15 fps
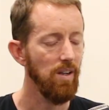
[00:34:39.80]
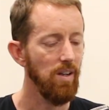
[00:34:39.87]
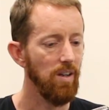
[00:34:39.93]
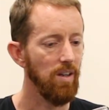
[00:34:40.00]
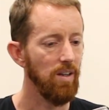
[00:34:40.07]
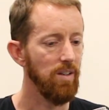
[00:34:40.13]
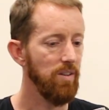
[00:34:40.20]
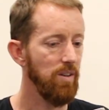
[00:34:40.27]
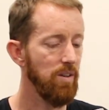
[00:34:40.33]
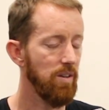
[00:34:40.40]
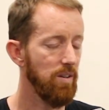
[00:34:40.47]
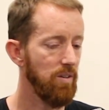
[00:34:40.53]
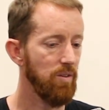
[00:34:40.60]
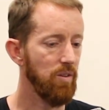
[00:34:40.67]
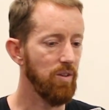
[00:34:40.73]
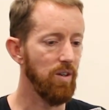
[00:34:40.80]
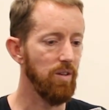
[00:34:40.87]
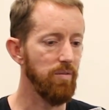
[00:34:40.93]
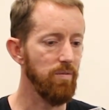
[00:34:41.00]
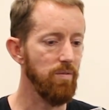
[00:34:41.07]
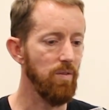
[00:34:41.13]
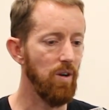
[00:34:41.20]
No,
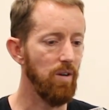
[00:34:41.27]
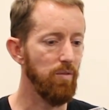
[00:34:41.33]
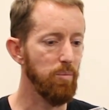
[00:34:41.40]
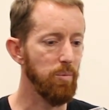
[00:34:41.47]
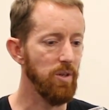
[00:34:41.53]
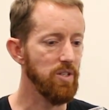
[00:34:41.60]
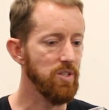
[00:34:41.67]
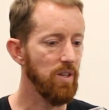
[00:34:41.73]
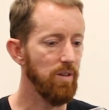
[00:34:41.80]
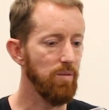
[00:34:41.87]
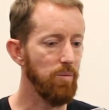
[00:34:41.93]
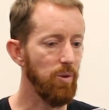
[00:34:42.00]
I've appreciated